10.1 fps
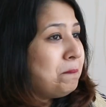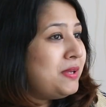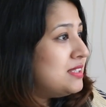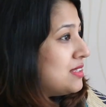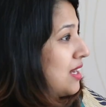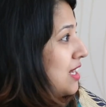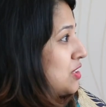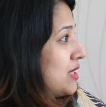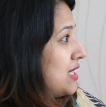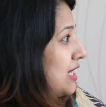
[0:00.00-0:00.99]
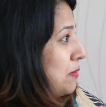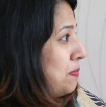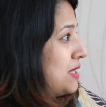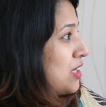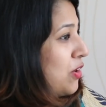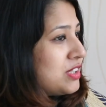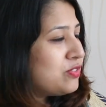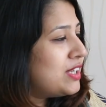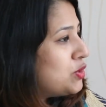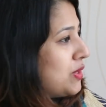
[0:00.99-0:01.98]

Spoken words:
pizzas. We're taking pizza orders. We're